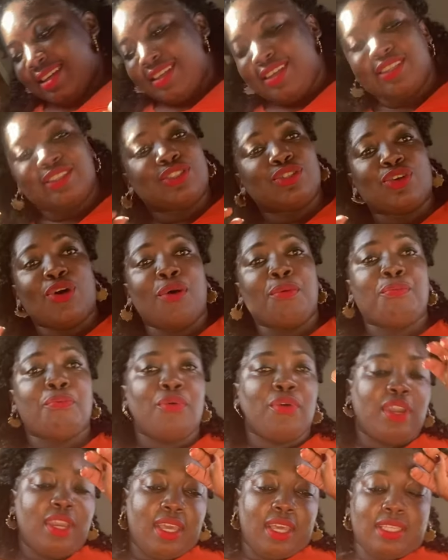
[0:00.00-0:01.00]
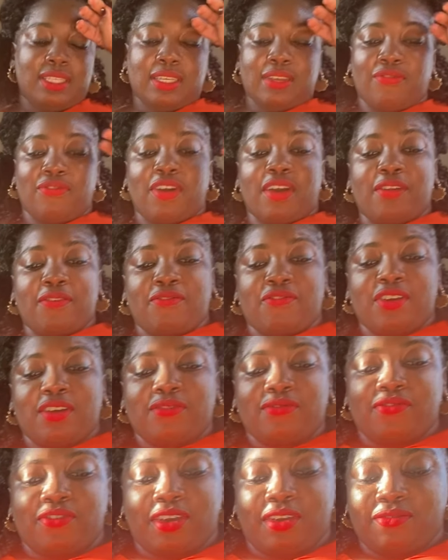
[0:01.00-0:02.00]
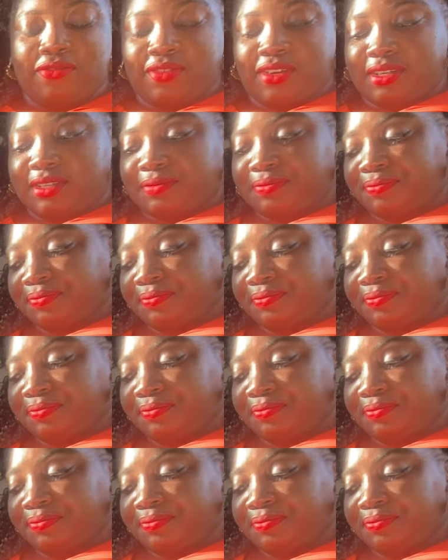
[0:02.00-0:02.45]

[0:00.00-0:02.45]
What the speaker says: It's so pretty. It's a fan favorite.